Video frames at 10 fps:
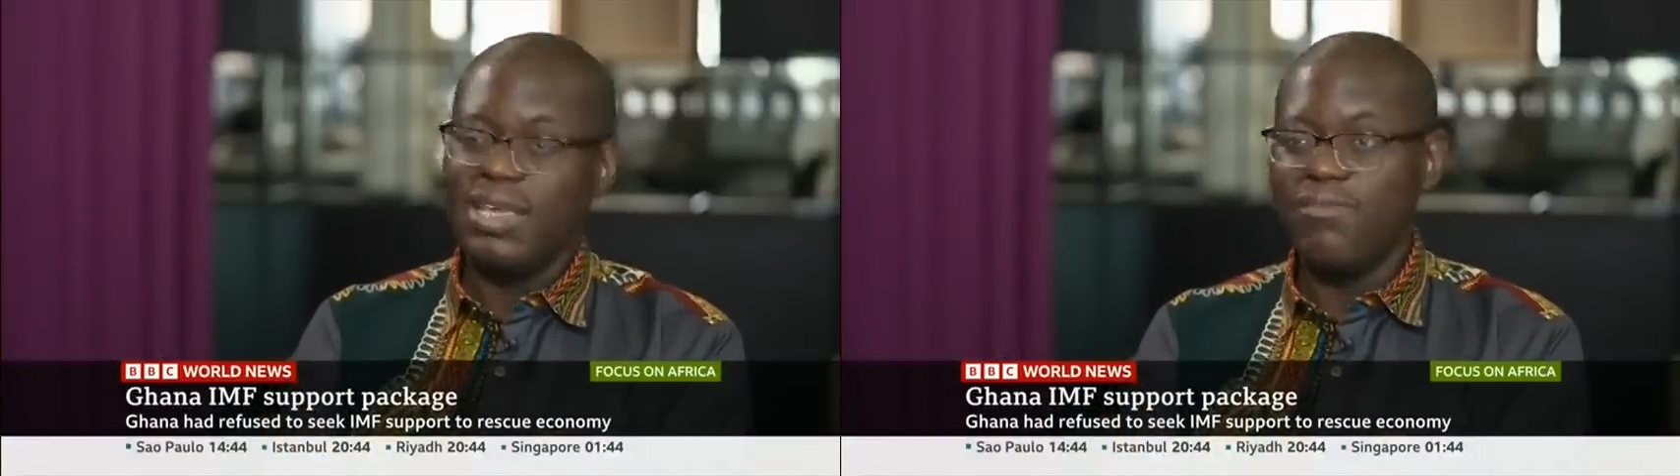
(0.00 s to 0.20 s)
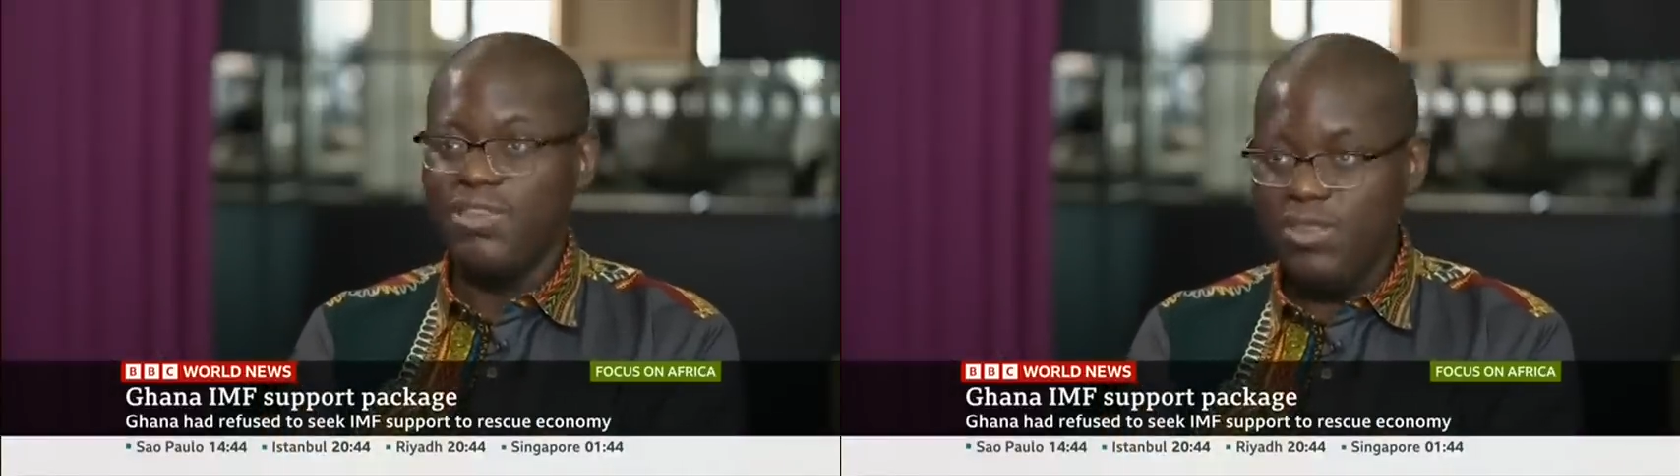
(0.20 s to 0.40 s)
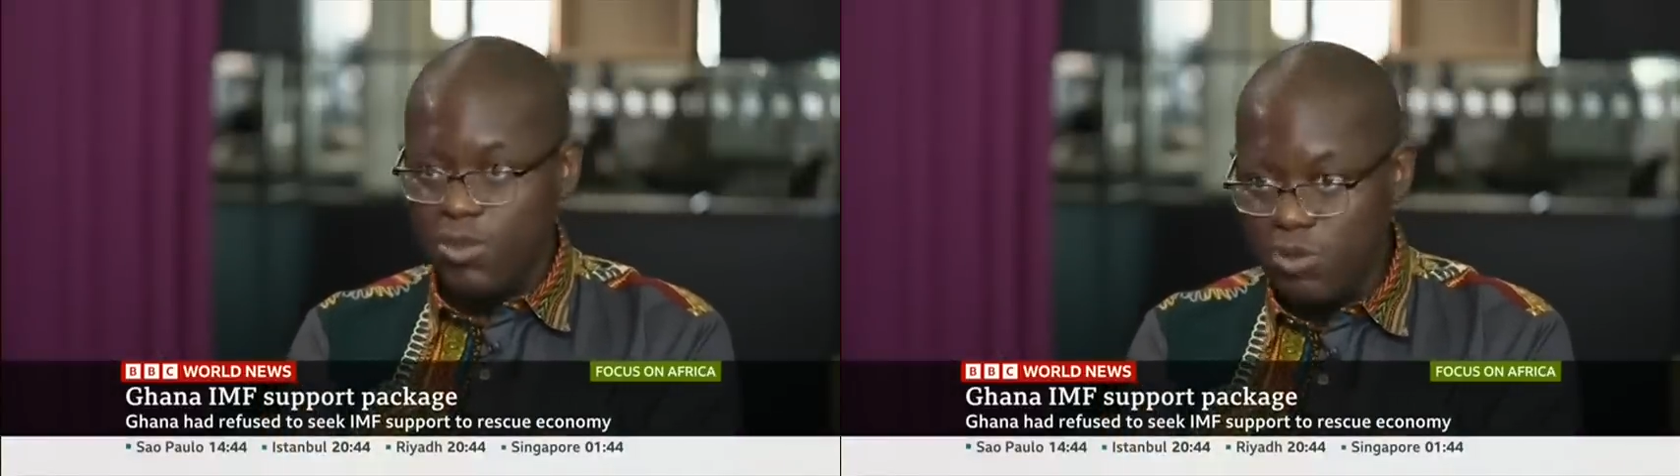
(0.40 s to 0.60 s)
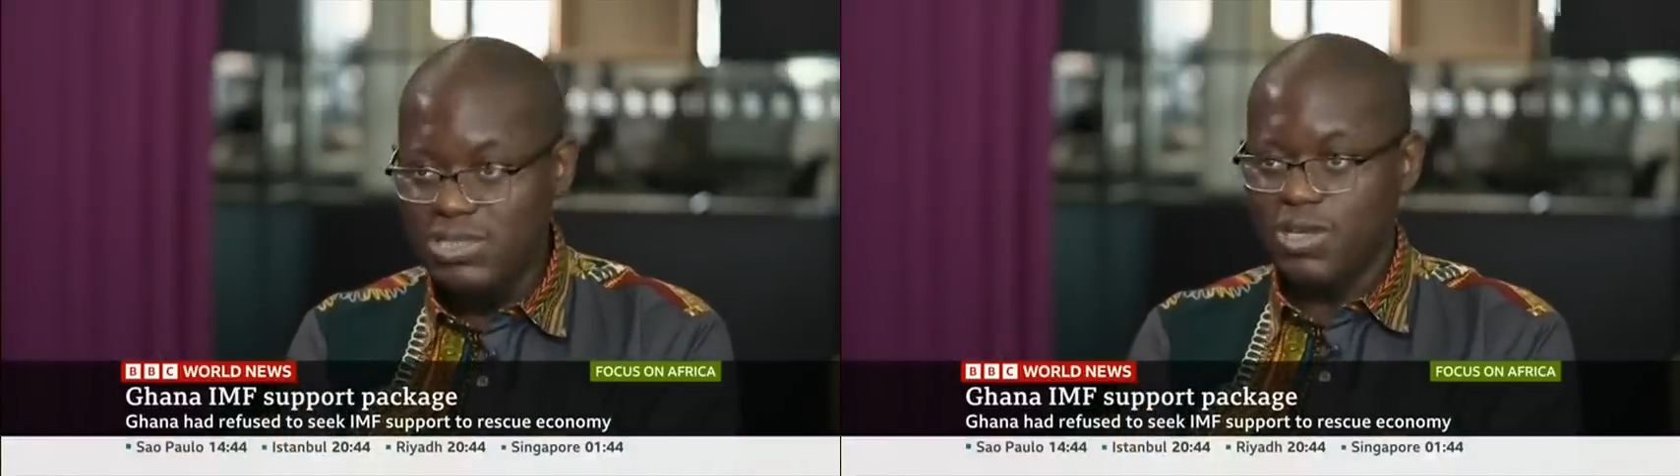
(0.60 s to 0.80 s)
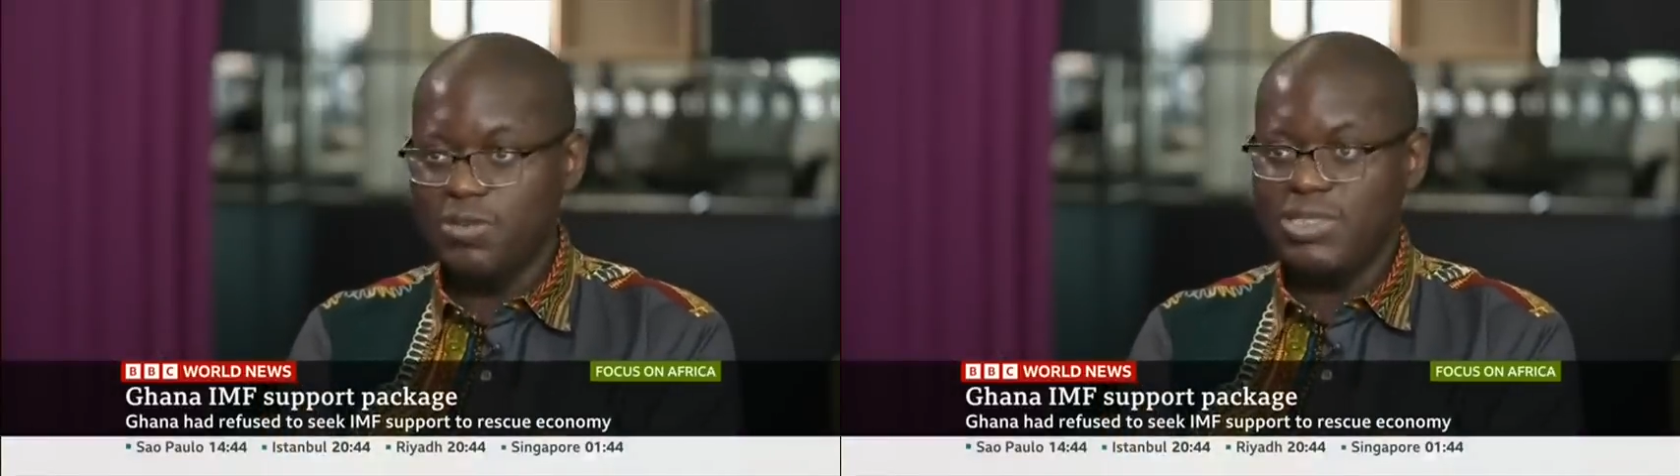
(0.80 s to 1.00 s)
given
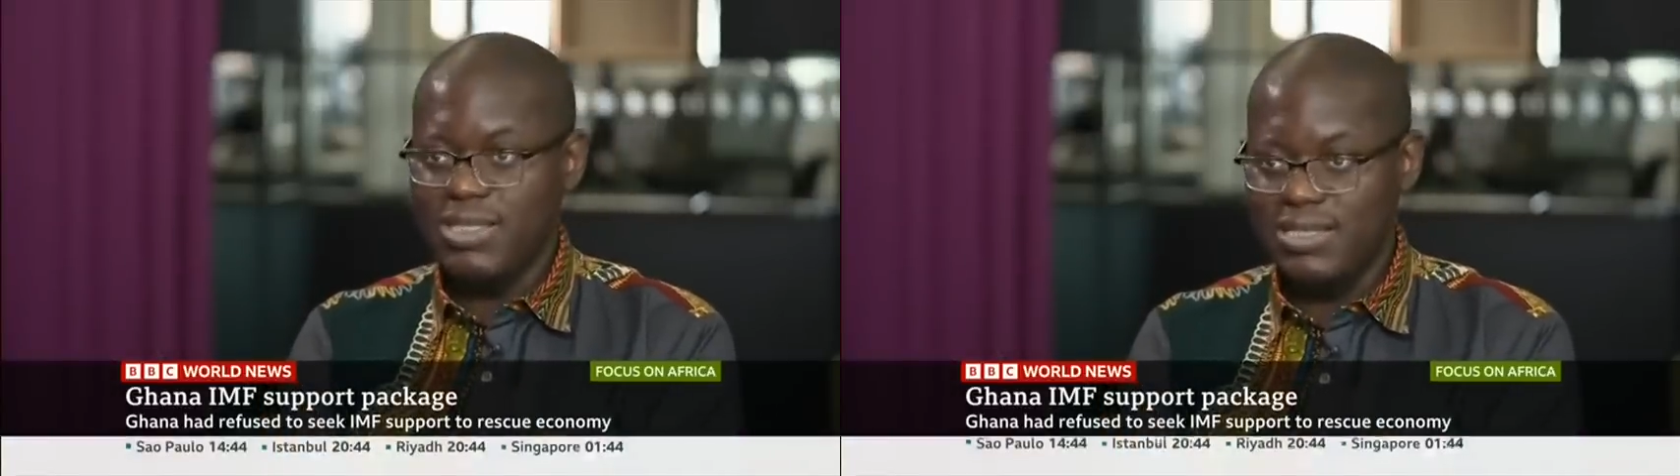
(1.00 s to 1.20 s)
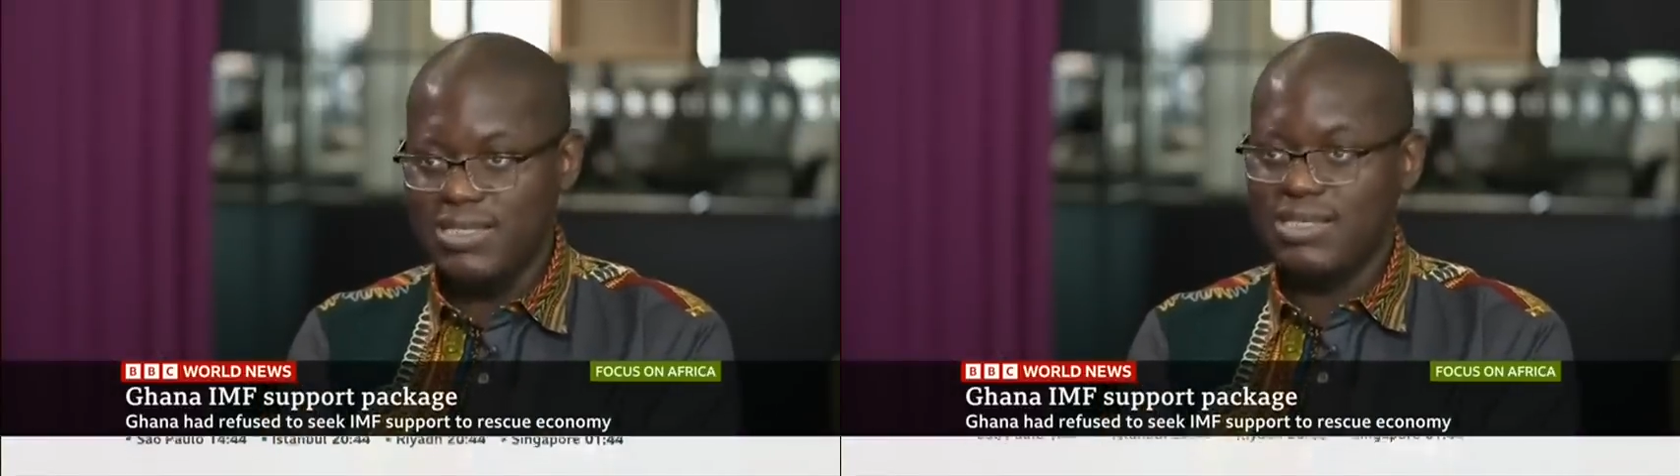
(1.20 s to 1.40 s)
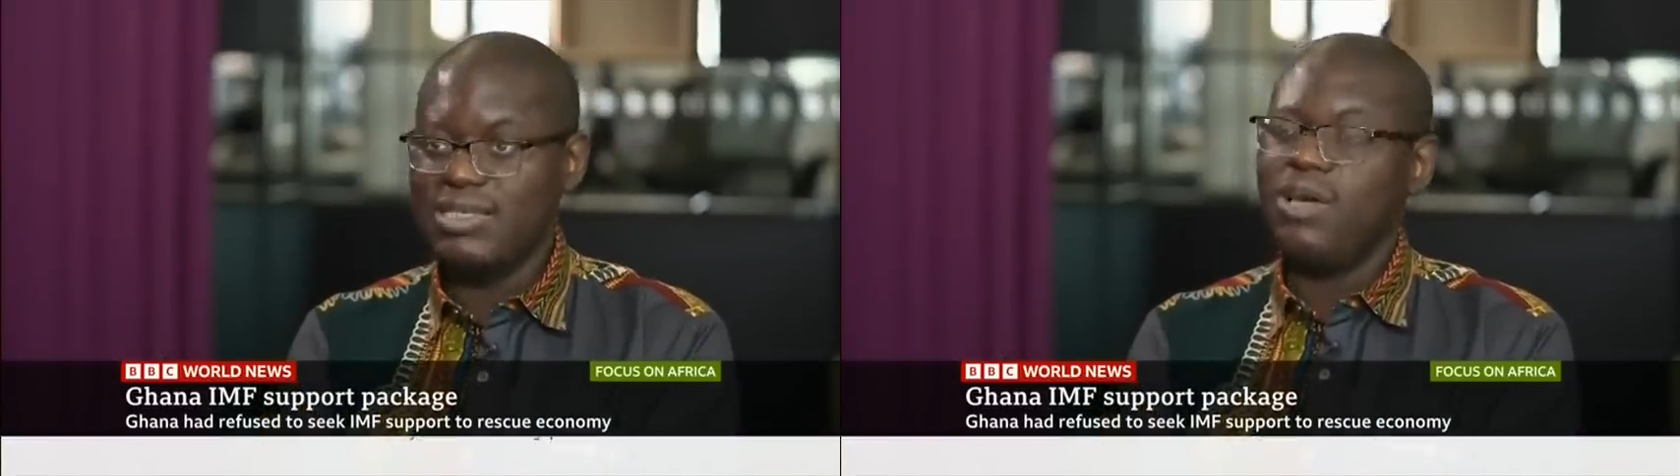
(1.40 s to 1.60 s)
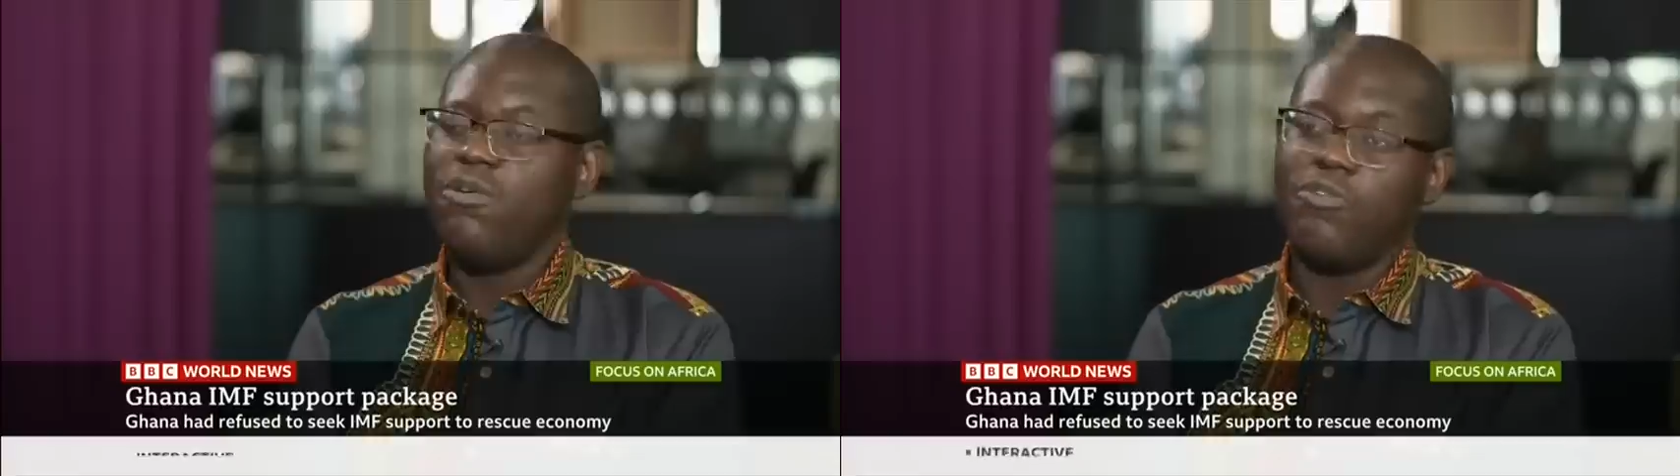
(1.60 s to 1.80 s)
those circumstances,